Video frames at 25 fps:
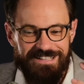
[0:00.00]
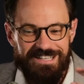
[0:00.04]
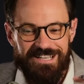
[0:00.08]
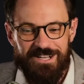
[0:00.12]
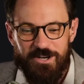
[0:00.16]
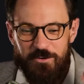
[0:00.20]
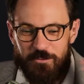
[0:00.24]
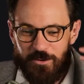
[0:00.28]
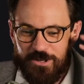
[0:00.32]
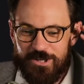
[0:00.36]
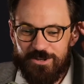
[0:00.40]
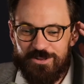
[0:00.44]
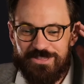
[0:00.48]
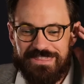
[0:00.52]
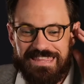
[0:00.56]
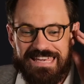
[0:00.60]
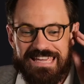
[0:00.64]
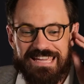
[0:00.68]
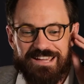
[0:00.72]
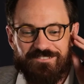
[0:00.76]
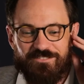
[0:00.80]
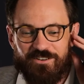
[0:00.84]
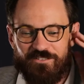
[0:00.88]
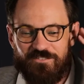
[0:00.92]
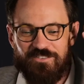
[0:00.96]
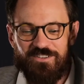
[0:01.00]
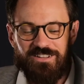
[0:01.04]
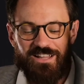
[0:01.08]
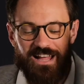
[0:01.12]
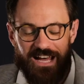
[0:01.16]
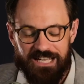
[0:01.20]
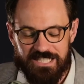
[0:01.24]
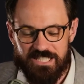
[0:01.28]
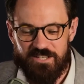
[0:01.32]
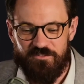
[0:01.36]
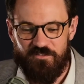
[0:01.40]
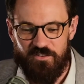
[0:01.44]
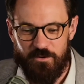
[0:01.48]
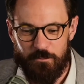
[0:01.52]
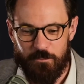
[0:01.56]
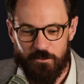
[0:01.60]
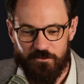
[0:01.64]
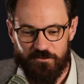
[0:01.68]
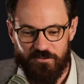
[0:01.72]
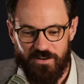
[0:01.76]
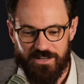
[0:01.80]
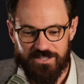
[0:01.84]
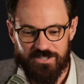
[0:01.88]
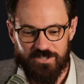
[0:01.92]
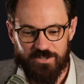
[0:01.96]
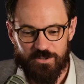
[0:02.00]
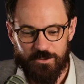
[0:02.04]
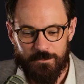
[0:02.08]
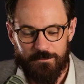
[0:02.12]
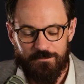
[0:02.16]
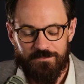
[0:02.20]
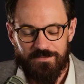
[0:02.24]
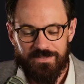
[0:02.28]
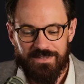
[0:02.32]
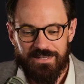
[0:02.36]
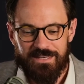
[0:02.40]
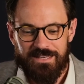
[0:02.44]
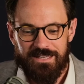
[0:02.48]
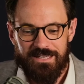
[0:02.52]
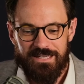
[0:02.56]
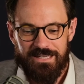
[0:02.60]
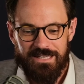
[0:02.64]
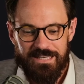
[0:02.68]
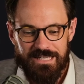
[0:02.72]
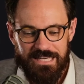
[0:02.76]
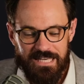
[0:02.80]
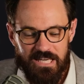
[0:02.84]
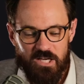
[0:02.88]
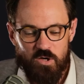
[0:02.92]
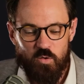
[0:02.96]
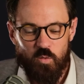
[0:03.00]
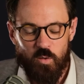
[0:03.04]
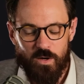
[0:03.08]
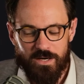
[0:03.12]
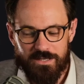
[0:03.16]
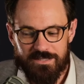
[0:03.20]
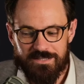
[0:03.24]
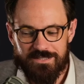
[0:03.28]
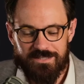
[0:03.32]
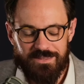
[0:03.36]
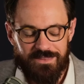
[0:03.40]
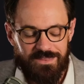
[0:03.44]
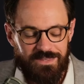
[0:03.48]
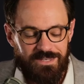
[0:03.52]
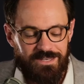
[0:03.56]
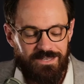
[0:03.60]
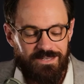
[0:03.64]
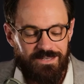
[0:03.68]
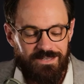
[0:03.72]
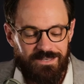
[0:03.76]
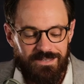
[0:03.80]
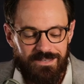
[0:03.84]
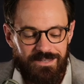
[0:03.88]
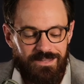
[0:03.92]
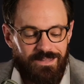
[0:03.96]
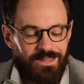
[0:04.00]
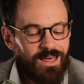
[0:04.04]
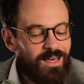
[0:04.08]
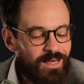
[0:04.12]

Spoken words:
when you think of a philosophy professor, he was the